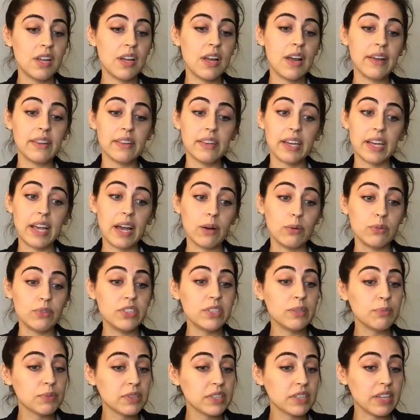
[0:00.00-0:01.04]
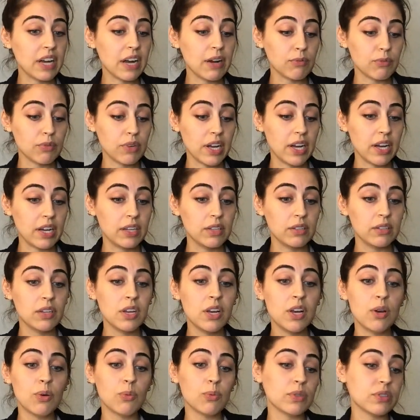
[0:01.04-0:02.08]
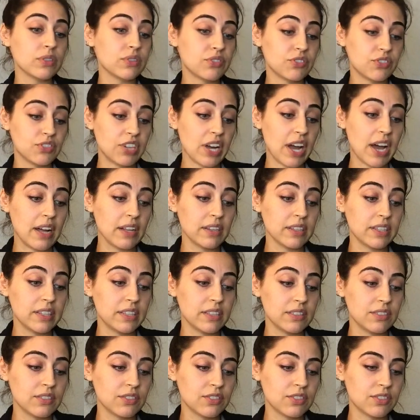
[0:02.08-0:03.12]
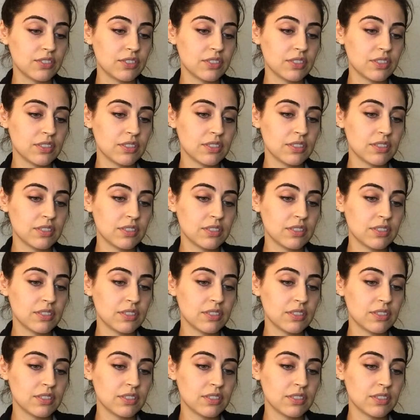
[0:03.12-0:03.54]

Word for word: and like how deeply that ran was challenged.